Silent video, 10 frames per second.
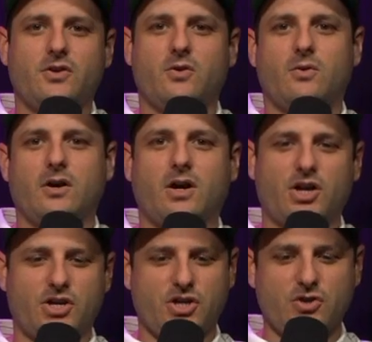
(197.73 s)
Same
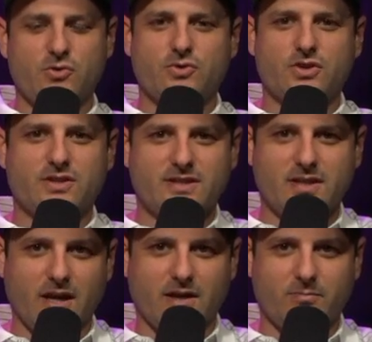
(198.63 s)
size, huge
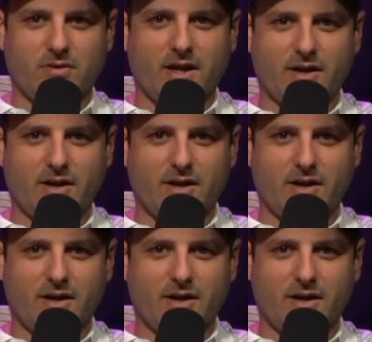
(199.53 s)
steak platter.